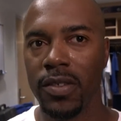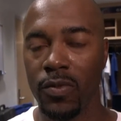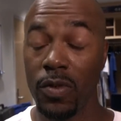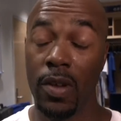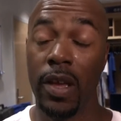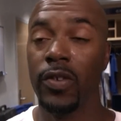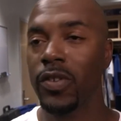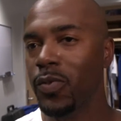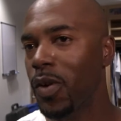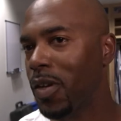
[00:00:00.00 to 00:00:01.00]
Well, Adrian
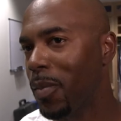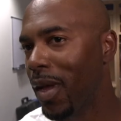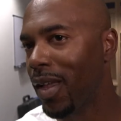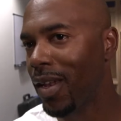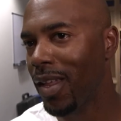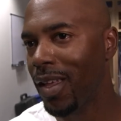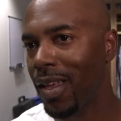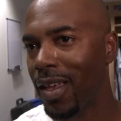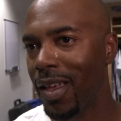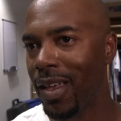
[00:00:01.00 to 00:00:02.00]
swung the bat,
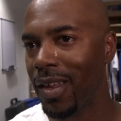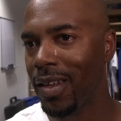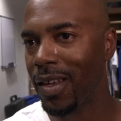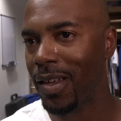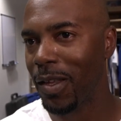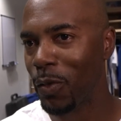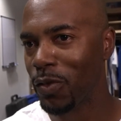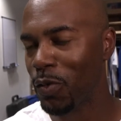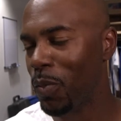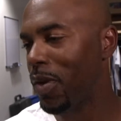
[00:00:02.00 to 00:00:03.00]
and he
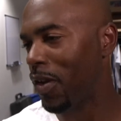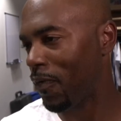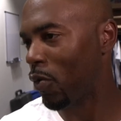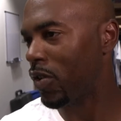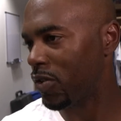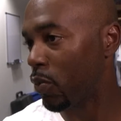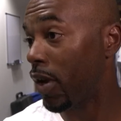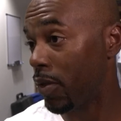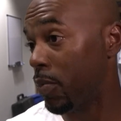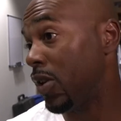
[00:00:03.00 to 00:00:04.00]
was real big for us, and we
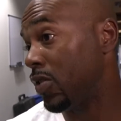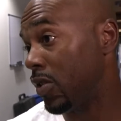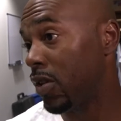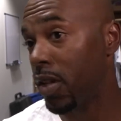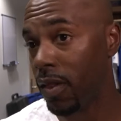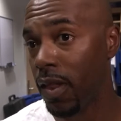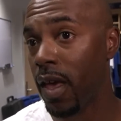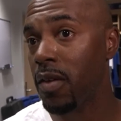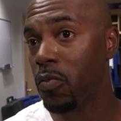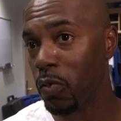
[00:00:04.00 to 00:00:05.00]
got the pitching
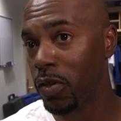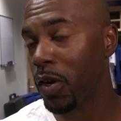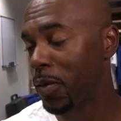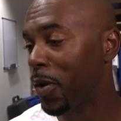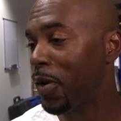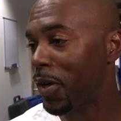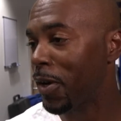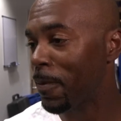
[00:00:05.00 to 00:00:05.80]
that we talked about earlier.